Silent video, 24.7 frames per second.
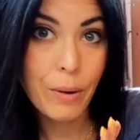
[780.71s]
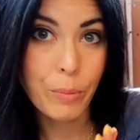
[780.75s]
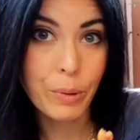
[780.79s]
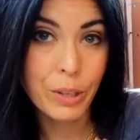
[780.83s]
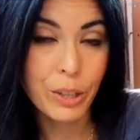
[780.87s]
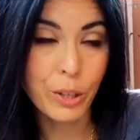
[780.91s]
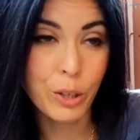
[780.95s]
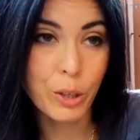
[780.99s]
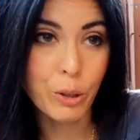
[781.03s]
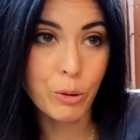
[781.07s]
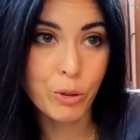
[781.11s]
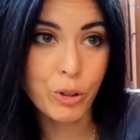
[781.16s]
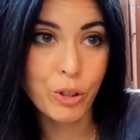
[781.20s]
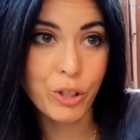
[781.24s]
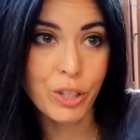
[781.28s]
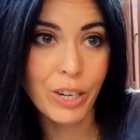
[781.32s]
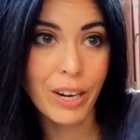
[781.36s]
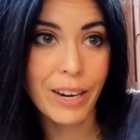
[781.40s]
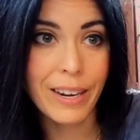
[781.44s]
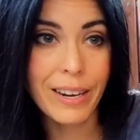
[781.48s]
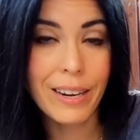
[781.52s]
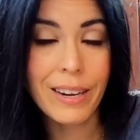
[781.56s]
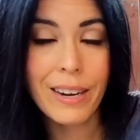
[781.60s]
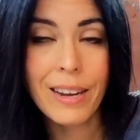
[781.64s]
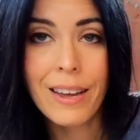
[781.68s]
with no
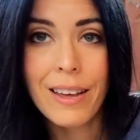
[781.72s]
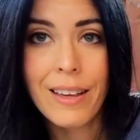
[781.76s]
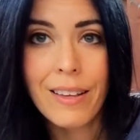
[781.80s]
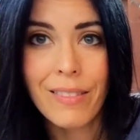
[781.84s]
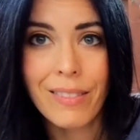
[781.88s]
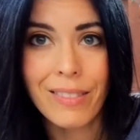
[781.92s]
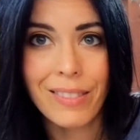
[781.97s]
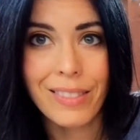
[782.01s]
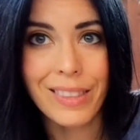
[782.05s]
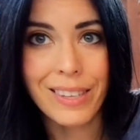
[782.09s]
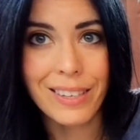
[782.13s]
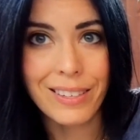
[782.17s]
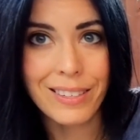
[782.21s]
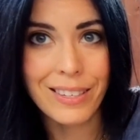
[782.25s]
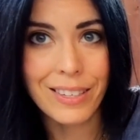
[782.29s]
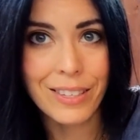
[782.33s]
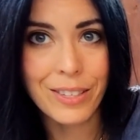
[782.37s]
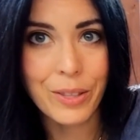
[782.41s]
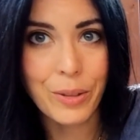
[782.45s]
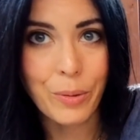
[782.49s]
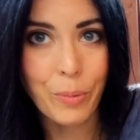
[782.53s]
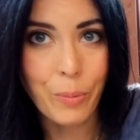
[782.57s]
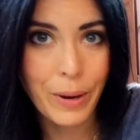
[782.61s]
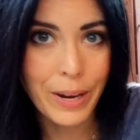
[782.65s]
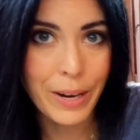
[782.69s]
shine, this is
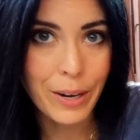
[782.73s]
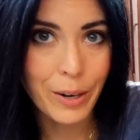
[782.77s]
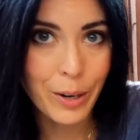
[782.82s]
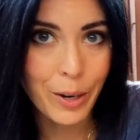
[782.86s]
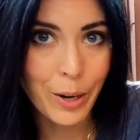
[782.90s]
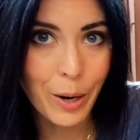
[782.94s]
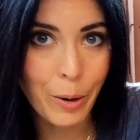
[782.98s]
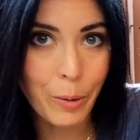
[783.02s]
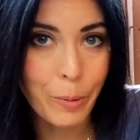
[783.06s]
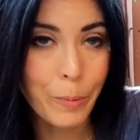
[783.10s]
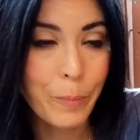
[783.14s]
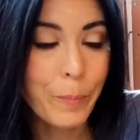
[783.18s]
the way to go.